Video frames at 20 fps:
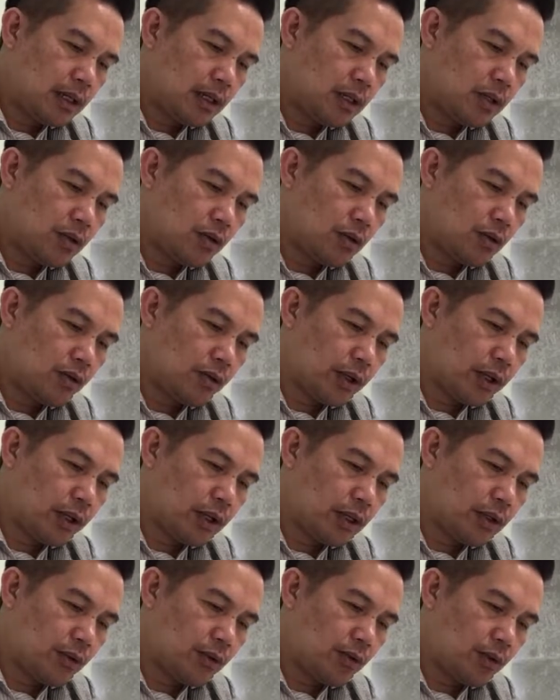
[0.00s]
you
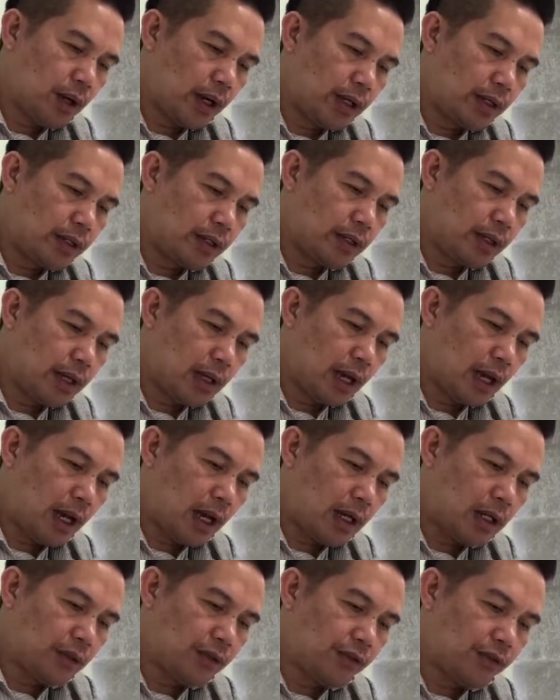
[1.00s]
already write the
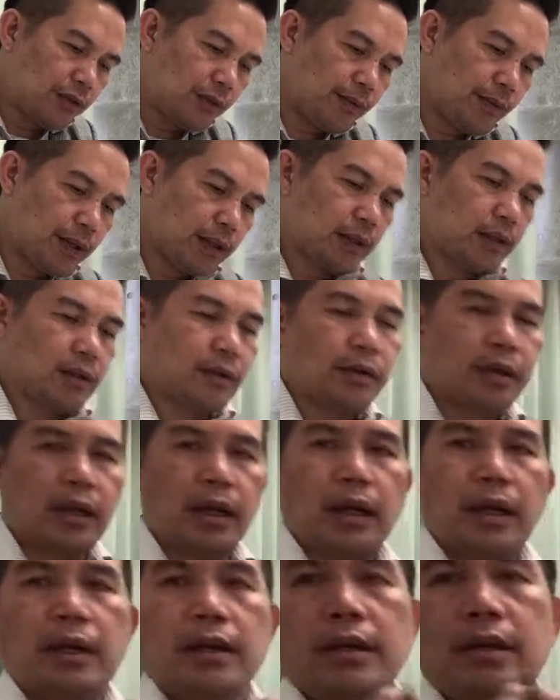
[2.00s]
alphabet.
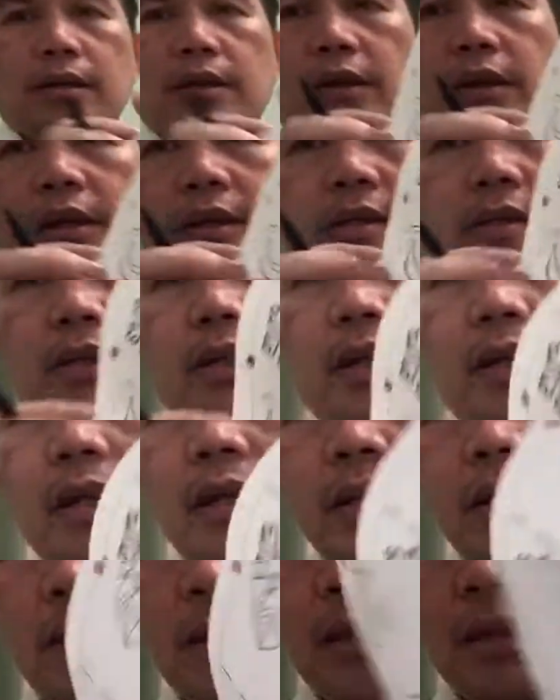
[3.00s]
Okay, you can see it.